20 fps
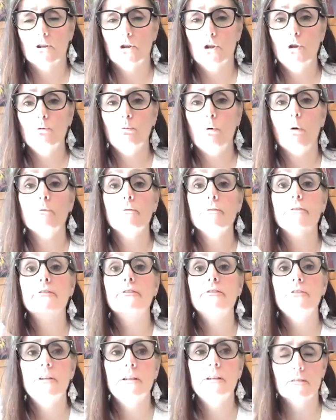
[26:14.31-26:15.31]
you won't
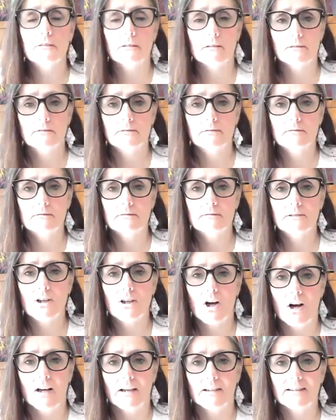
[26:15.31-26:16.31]
feel
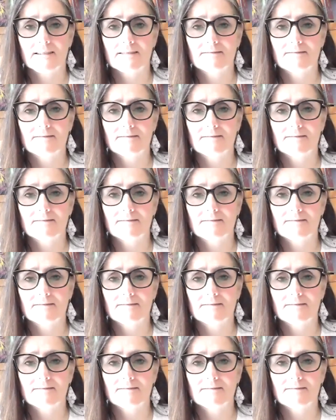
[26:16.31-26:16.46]
God.